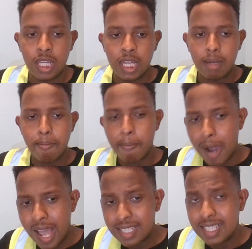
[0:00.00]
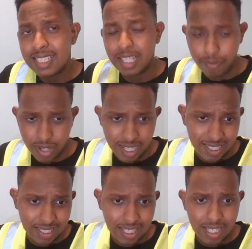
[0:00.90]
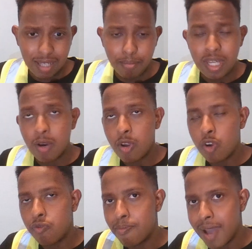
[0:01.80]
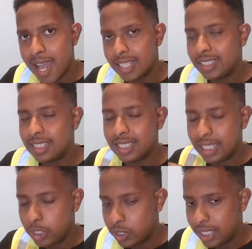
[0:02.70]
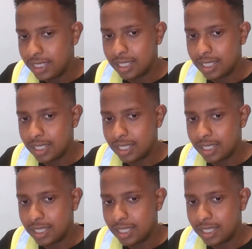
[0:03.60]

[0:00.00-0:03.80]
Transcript: Biasness and fairness. Be aware of biases in your data,